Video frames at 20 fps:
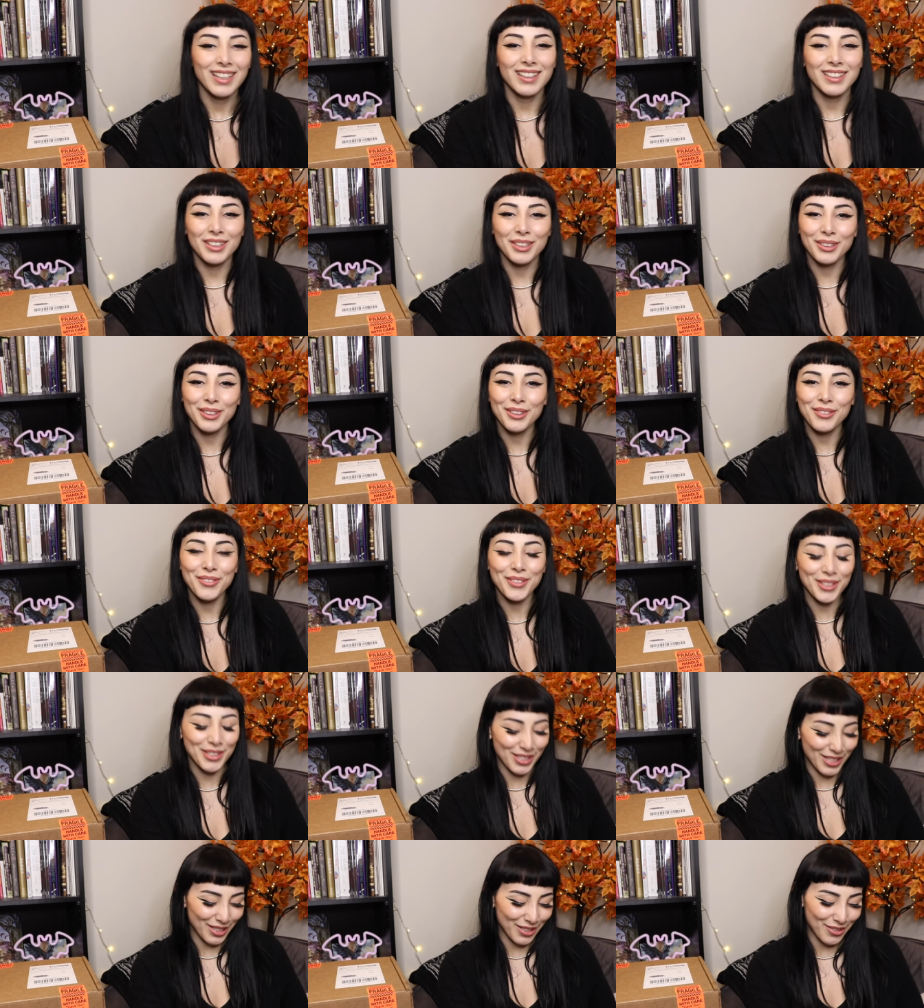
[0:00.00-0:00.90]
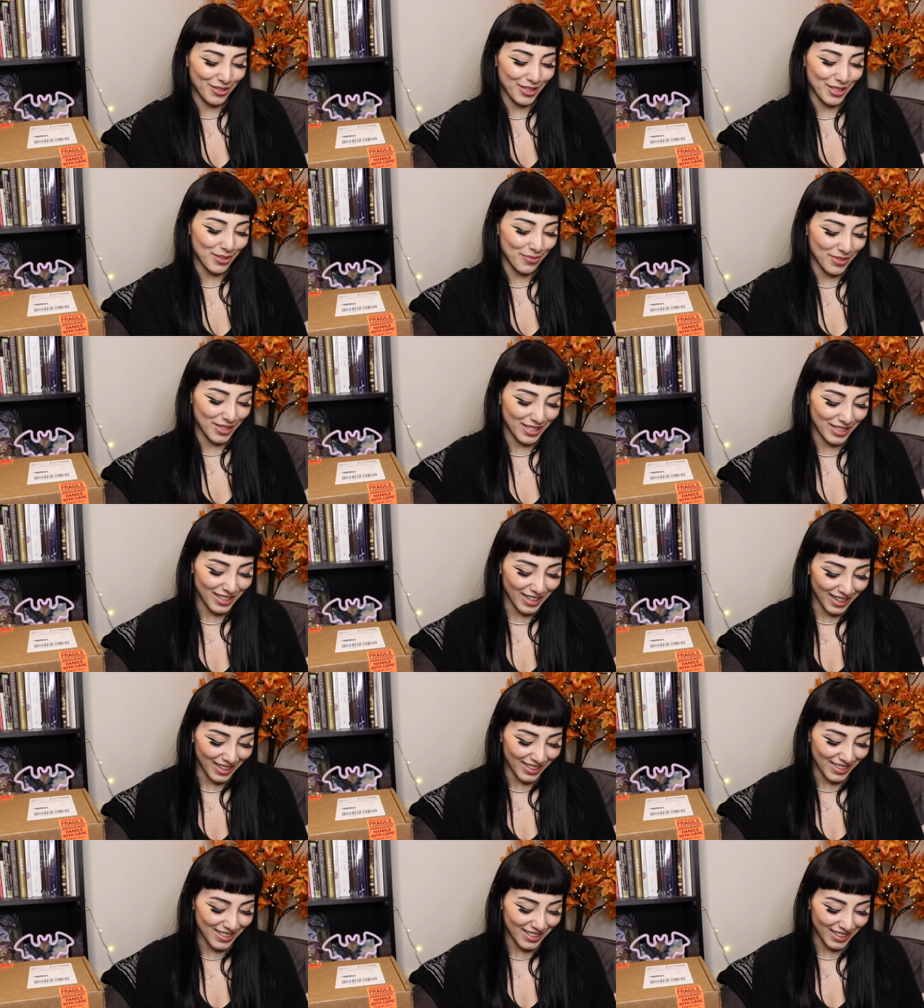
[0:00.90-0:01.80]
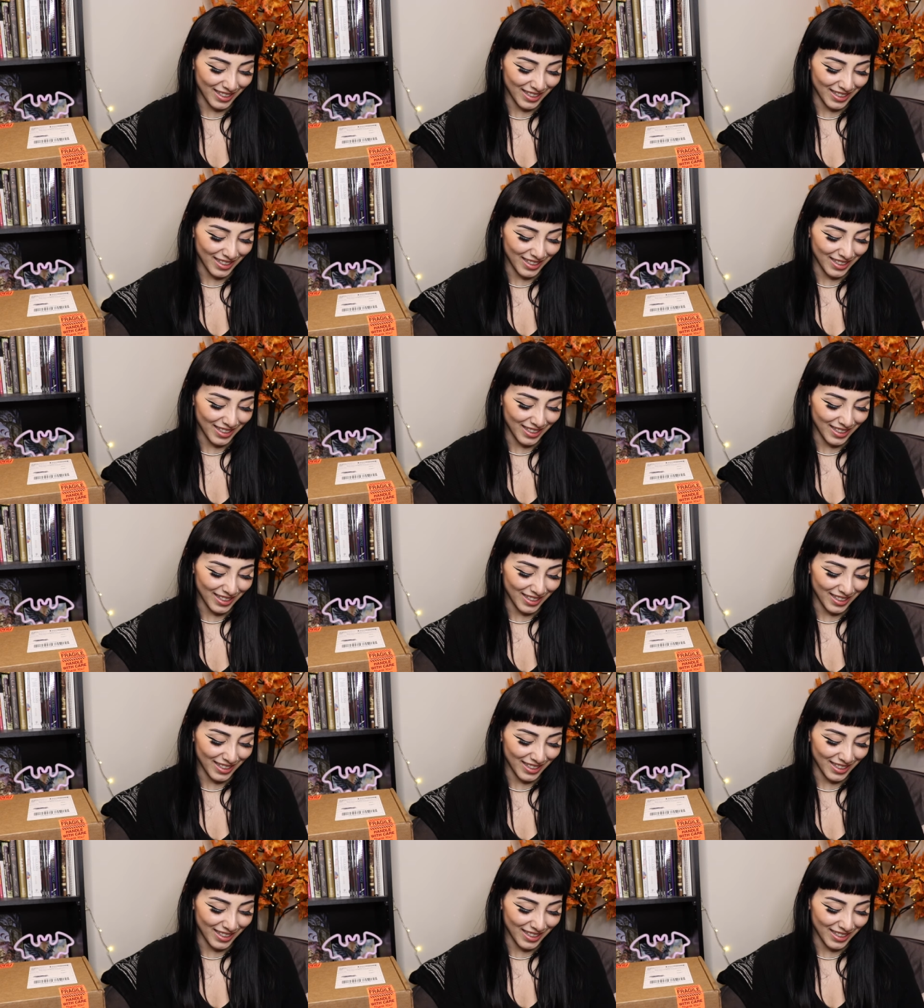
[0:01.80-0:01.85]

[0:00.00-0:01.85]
It literally feels like Christmas, guys.